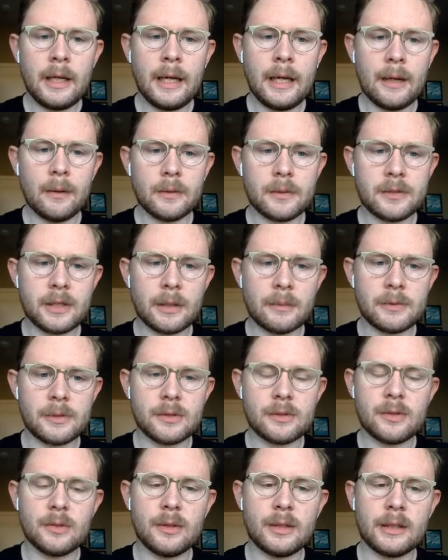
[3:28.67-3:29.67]
and we're
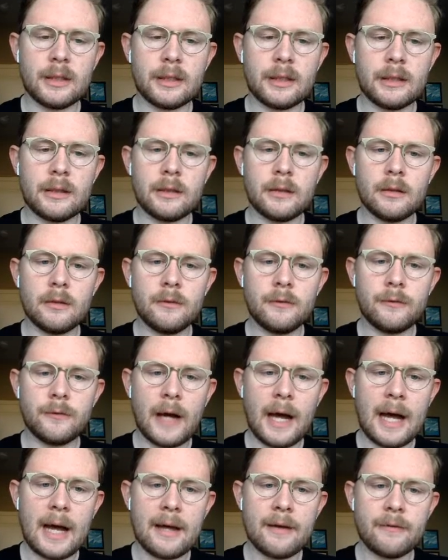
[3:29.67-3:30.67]
substituting in
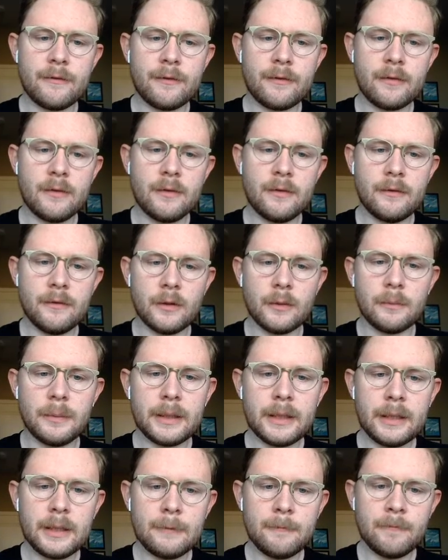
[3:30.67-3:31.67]
5 for
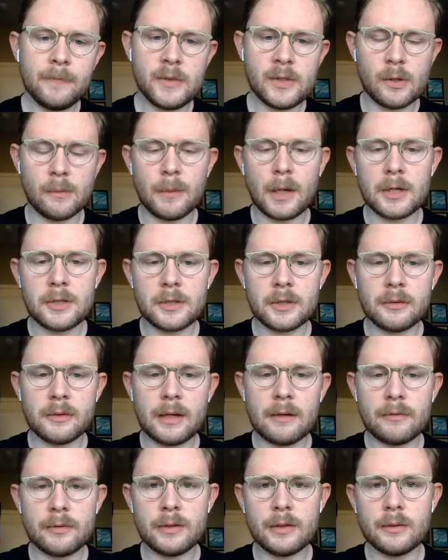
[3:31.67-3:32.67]
B. So marginal
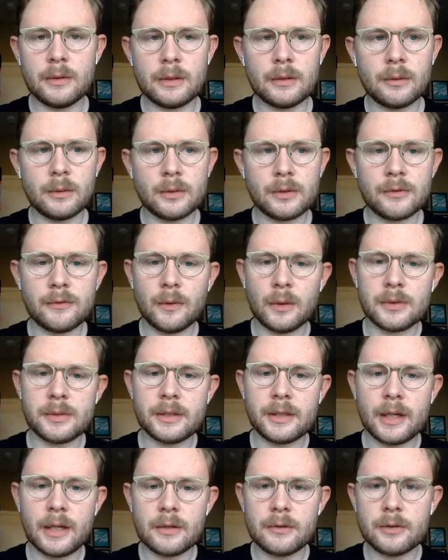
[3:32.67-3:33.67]
revenue equals
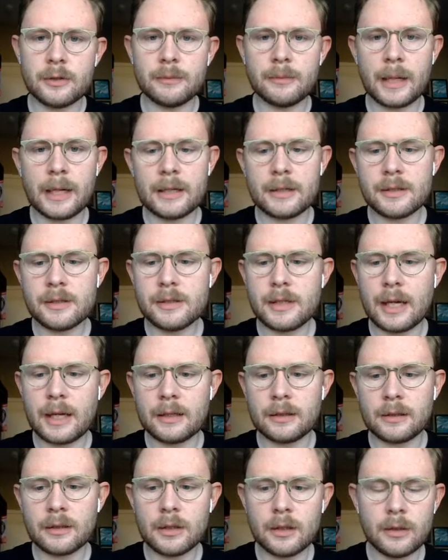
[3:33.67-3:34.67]
1400 minus
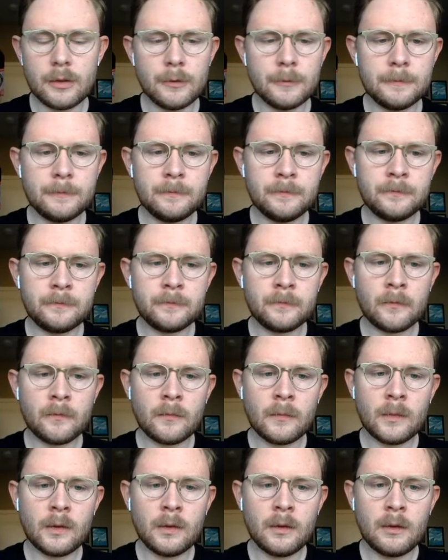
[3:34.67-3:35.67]
10Q.
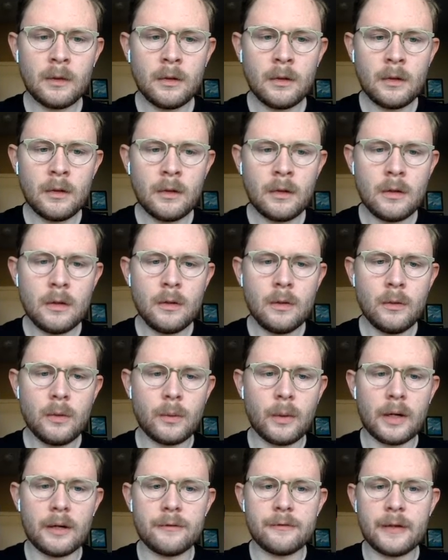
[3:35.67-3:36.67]
We
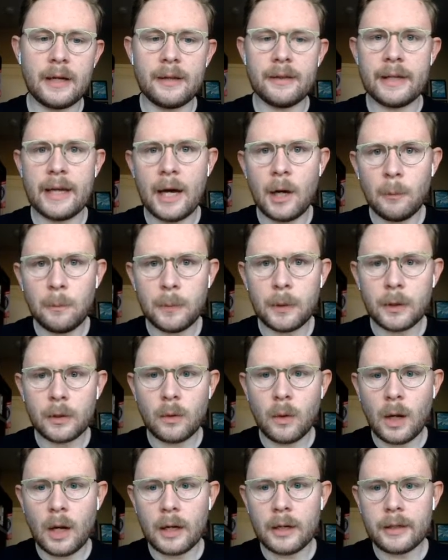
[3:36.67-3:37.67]
want to find the output
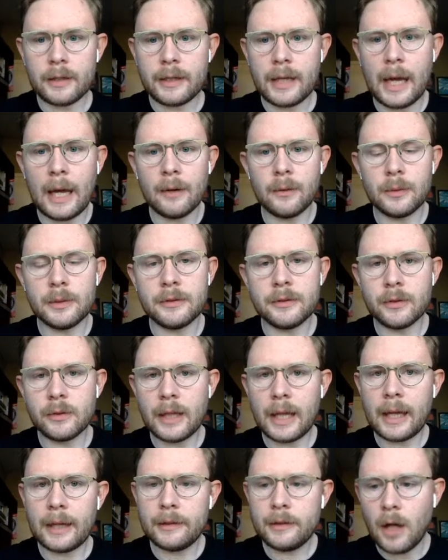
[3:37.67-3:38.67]
quantity. How do we do
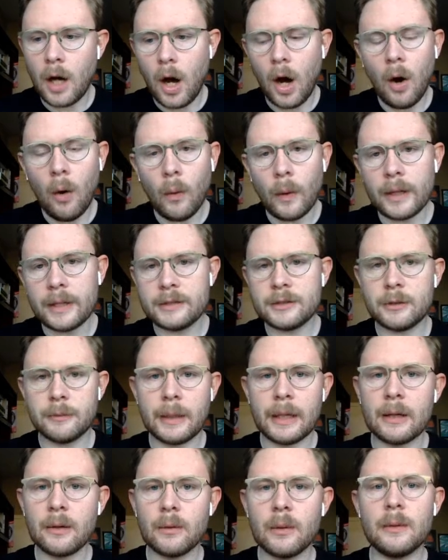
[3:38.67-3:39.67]
that? Always, no
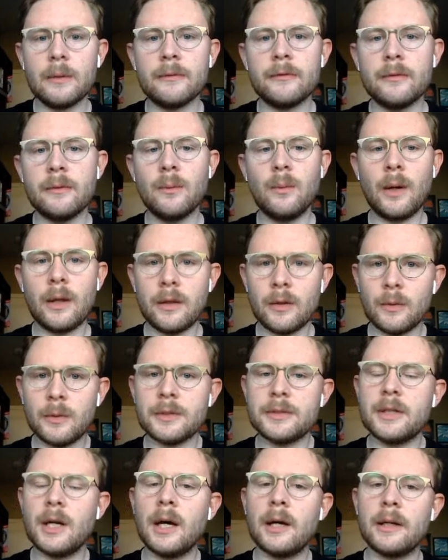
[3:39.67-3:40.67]
matter whether
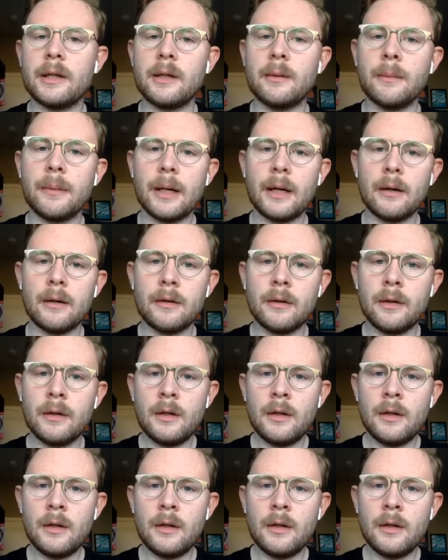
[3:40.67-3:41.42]
we're talking about